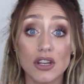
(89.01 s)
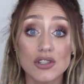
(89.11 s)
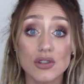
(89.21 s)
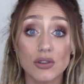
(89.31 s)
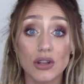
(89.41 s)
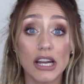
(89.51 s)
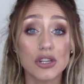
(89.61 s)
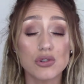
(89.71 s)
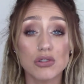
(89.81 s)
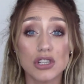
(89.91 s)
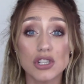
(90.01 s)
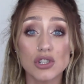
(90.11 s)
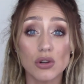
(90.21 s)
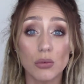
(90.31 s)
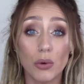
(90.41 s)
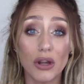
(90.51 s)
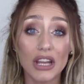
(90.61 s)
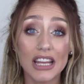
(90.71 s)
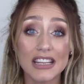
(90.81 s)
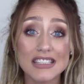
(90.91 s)
to a traditional
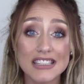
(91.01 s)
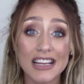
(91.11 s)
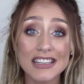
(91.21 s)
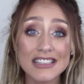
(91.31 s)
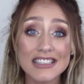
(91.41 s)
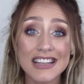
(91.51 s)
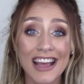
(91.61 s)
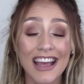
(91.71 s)
working sense,